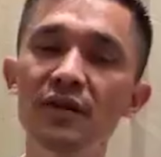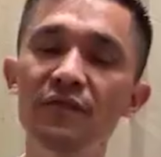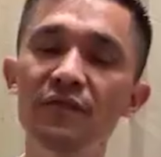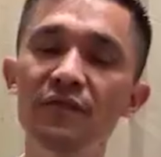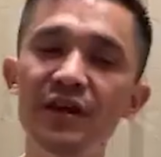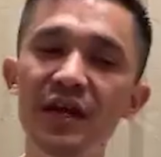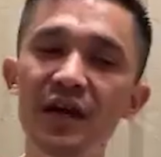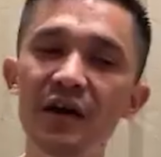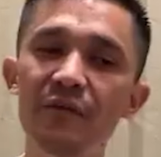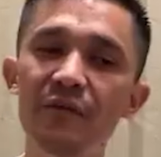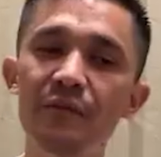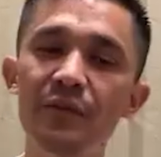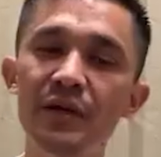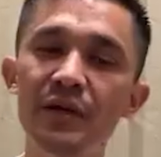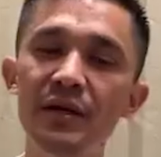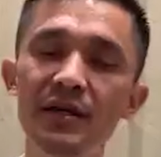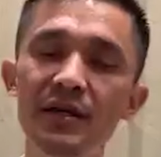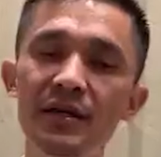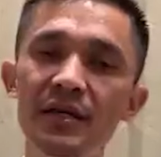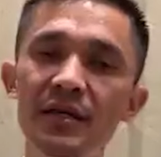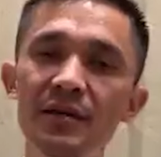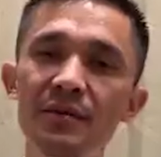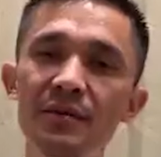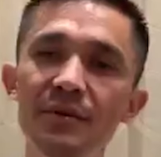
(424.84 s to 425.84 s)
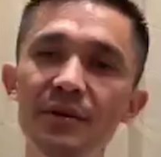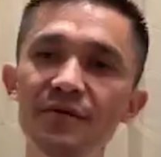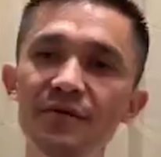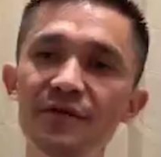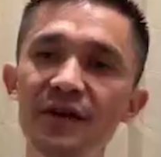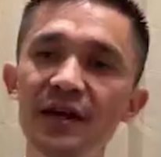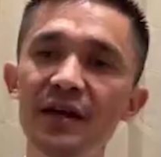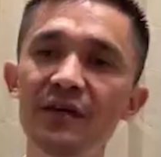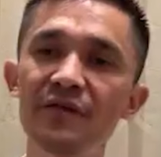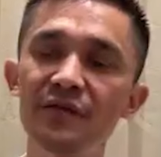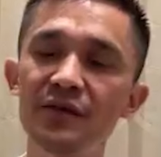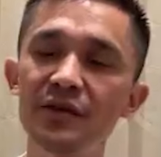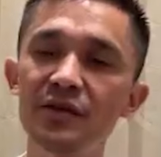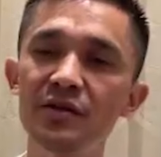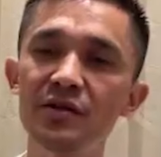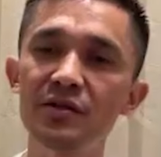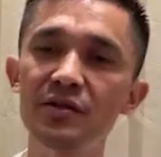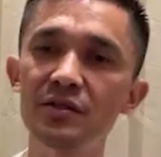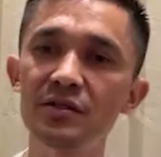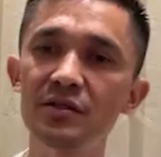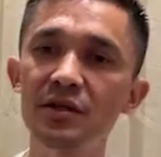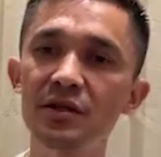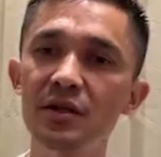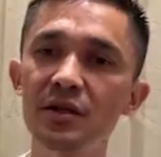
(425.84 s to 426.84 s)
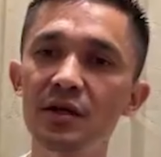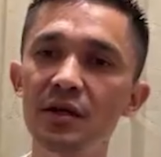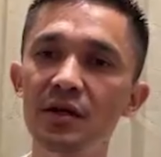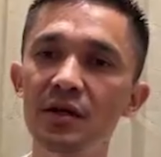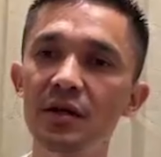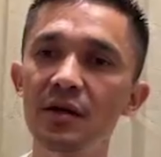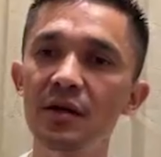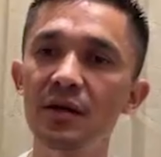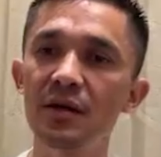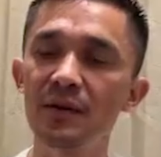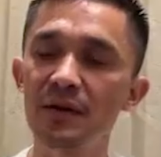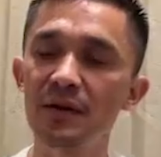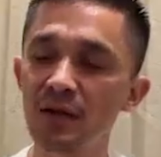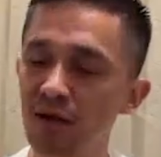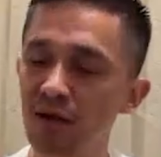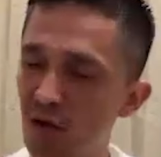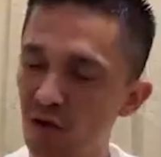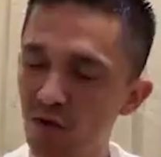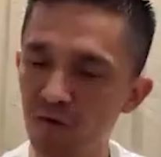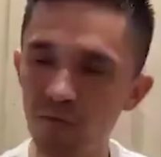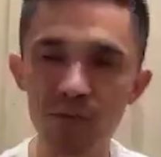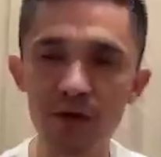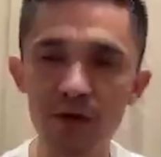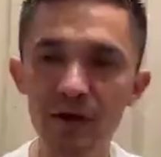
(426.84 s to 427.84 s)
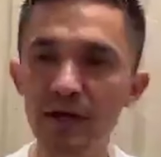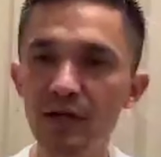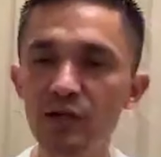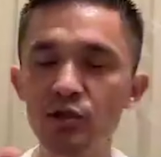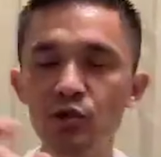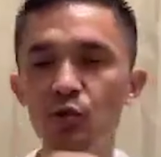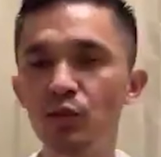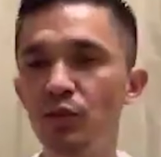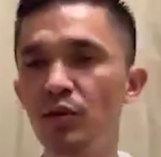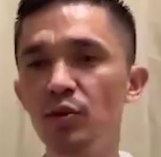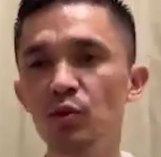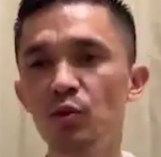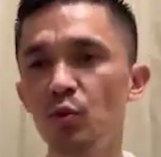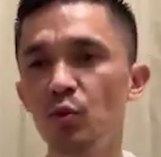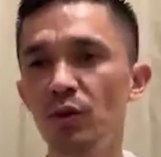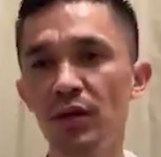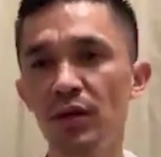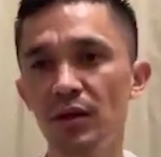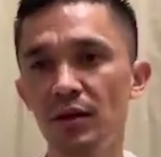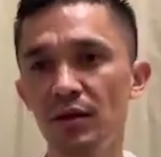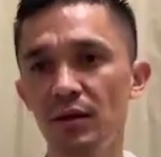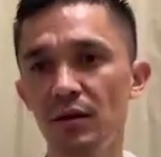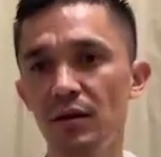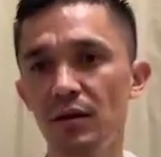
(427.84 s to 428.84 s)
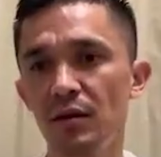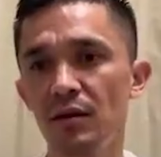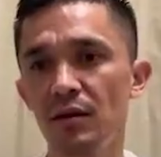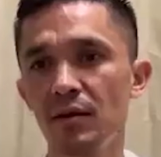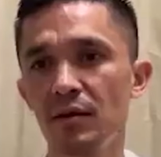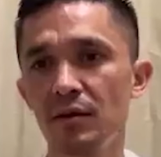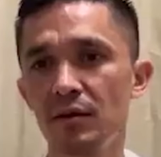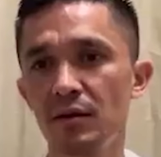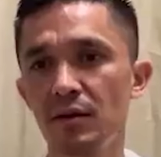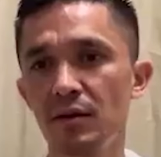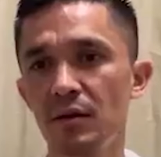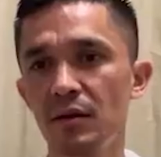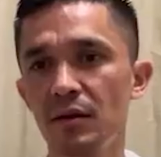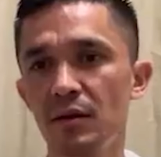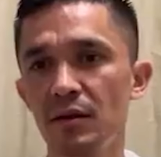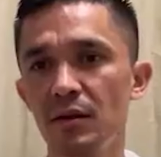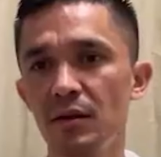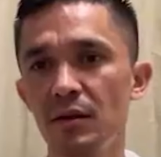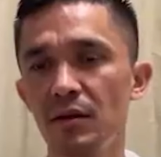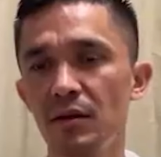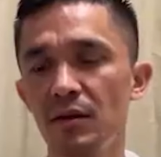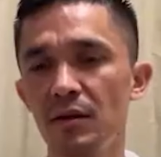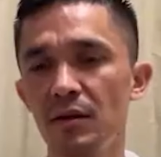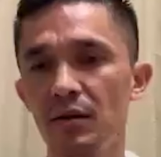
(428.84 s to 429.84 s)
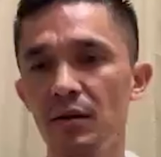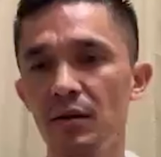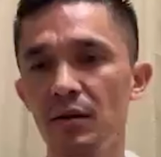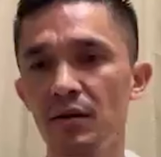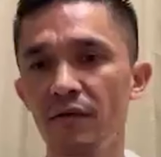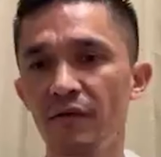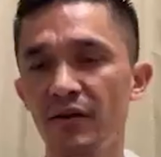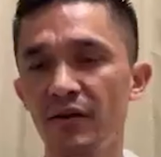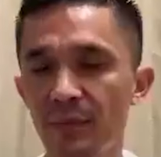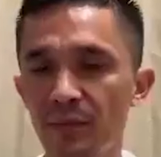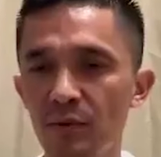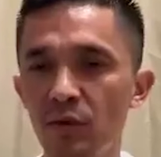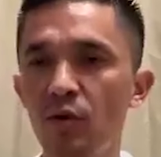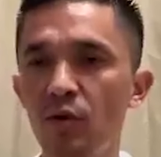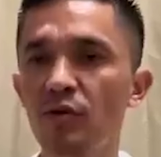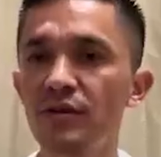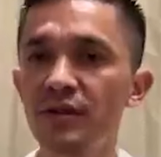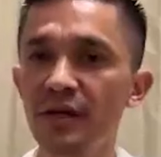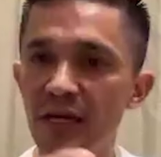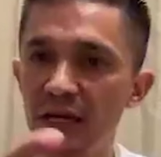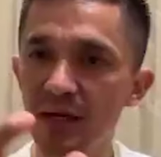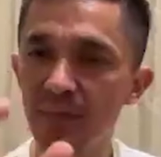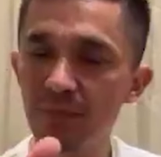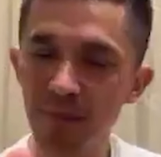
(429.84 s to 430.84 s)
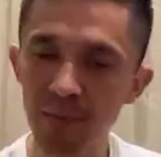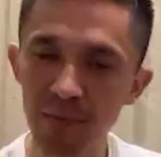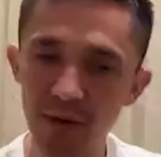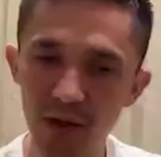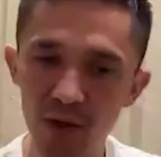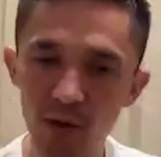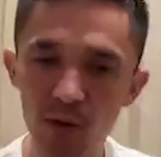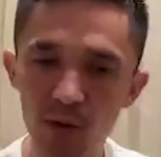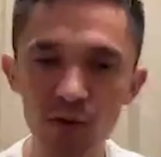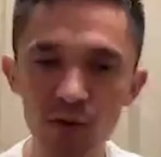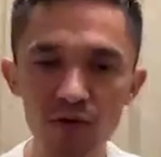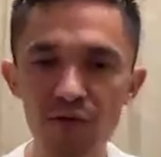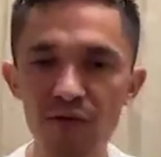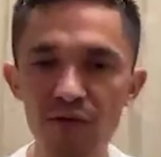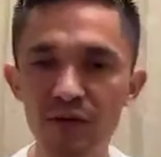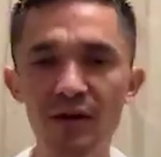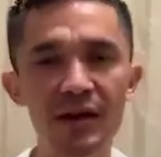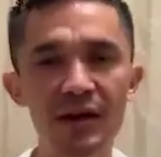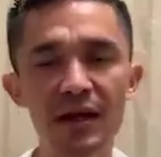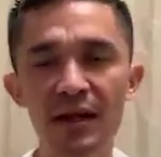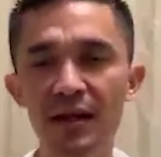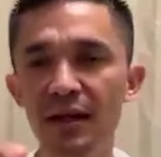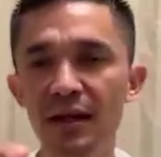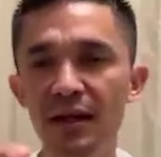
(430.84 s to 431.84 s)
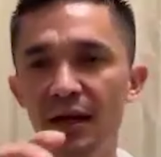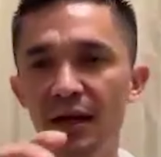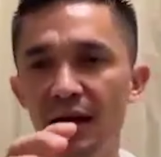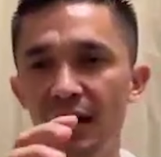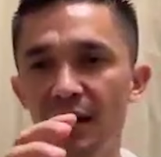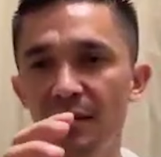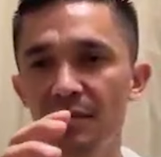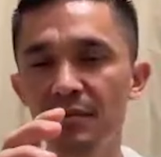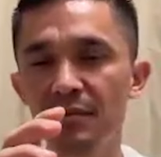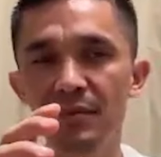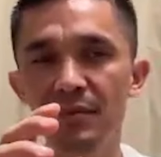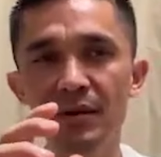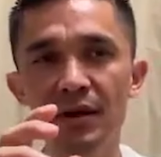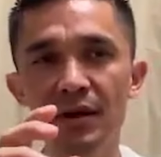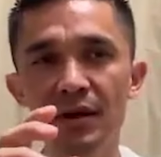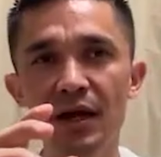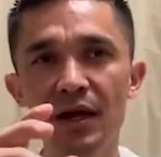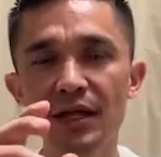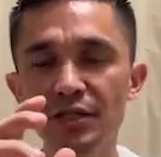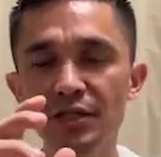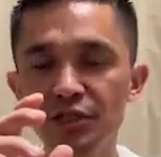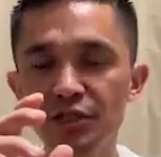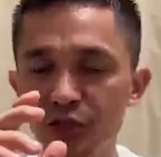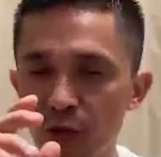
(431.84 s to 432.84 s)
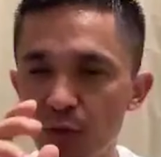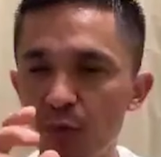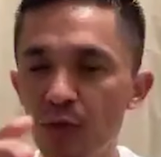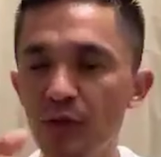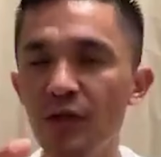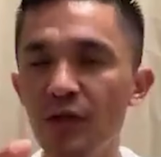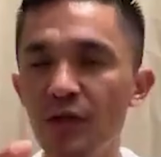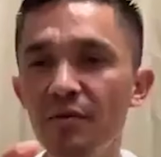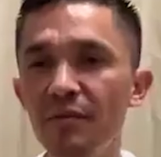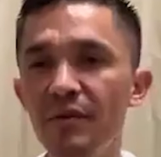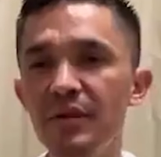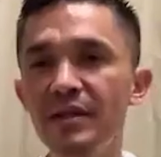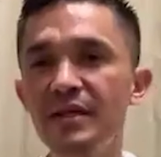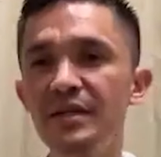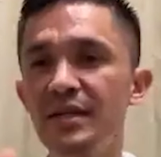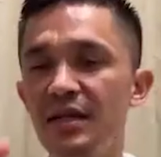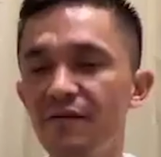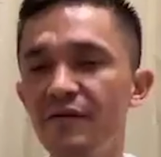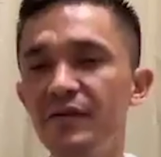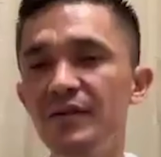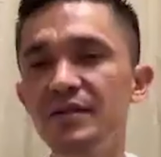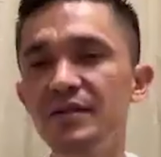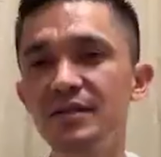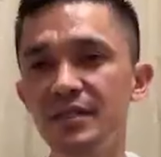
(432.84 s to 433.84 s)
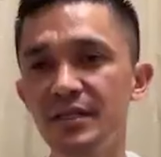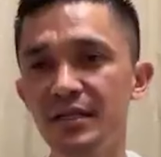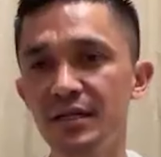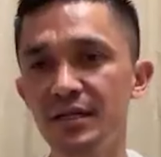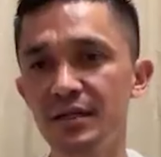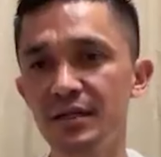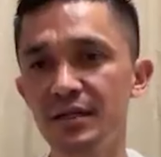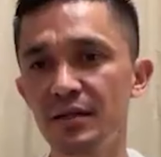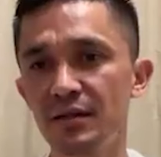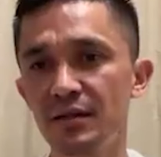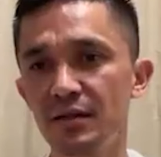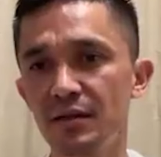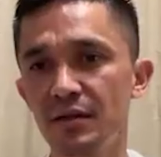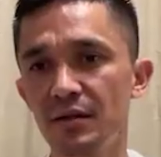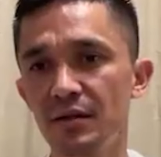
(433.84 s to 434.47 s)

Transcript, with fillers: that we have built a team in 5 years, a lot of players who will do well. When I'm not there, people are going to fill in. And I genuinely mean it, and we'll see it.